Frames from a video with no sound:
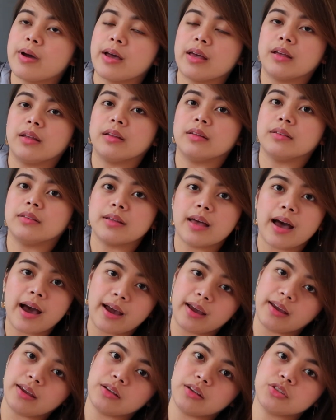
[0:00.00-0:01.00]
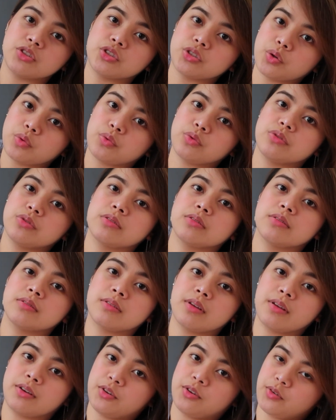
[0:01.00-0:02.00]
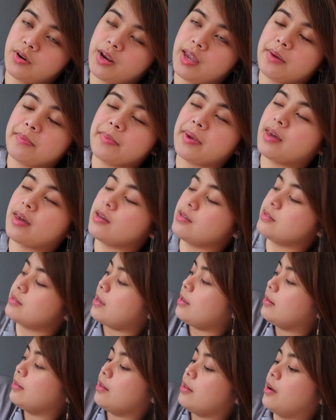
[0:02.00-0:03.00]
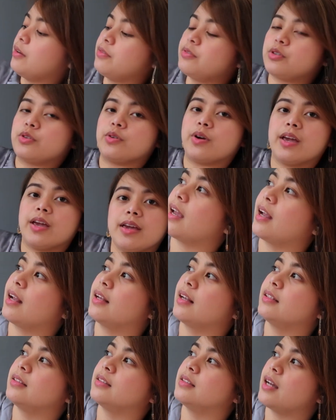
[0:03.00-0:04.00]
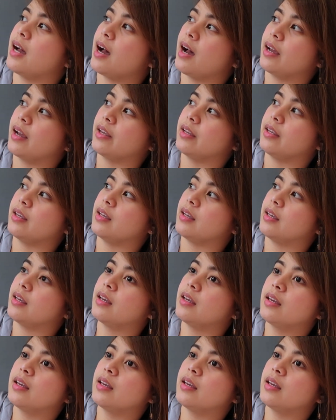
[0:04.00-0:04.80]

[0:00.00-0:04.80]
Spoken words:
and I chose gray because I love gray and I